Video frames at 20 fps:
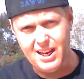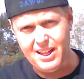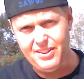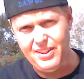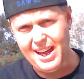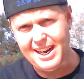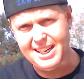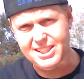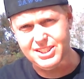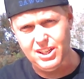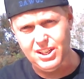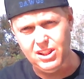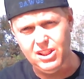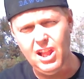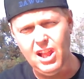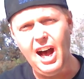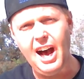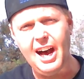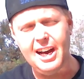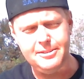That is a
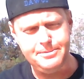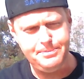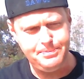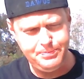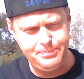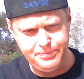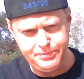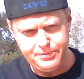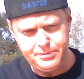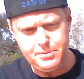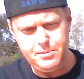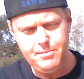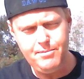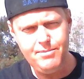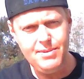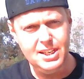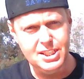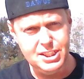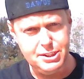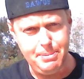lot
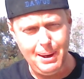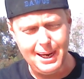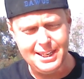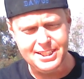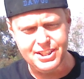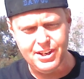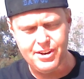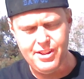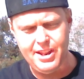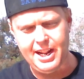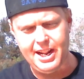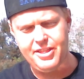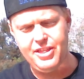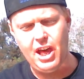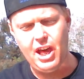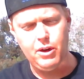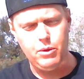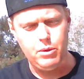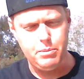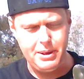spicier than I
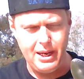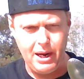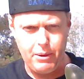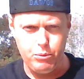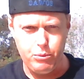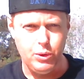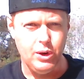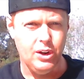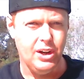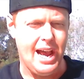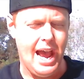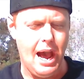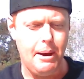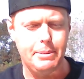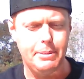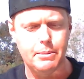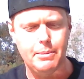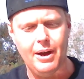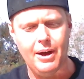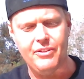thought it would be. I'm real
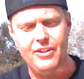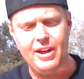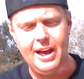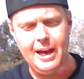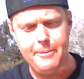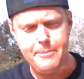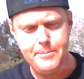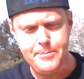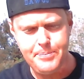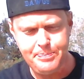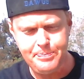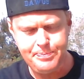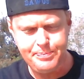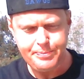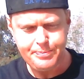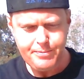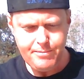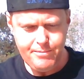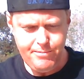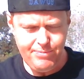happy about that
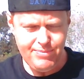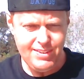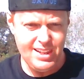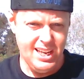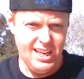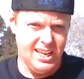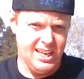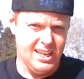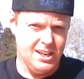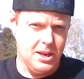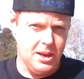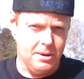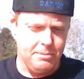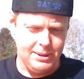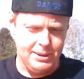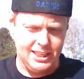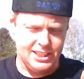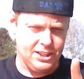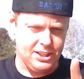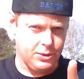
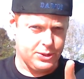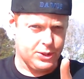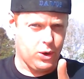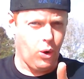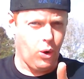because I was